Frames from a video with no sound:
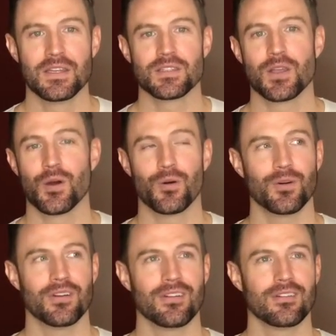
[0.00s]
So
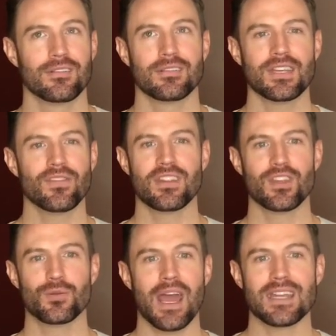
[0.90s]
even the
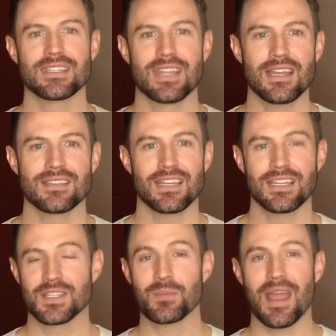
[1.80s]
United States
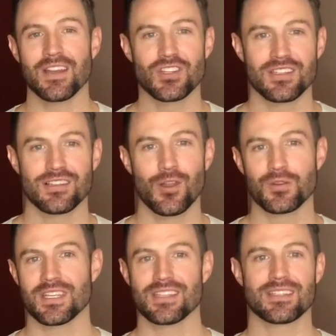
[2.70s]
in Spanish is
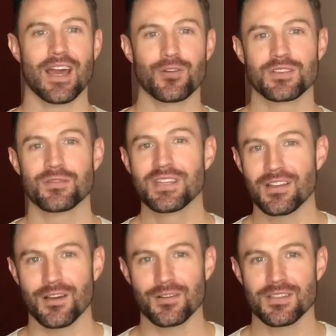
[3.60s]
Los Estados
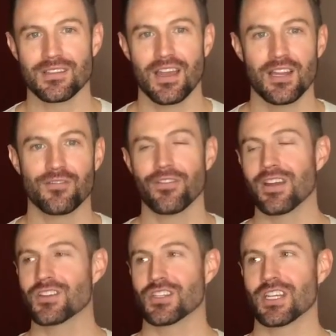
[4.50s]
Unidos, and in
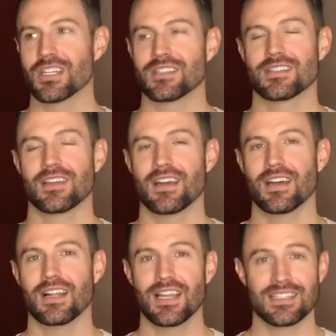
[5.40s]
French it's uh,
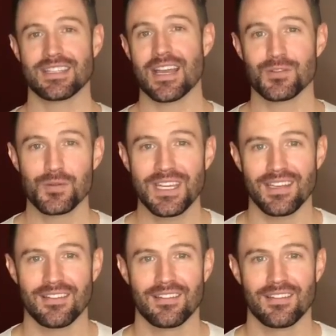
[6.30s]
Les États-Unis.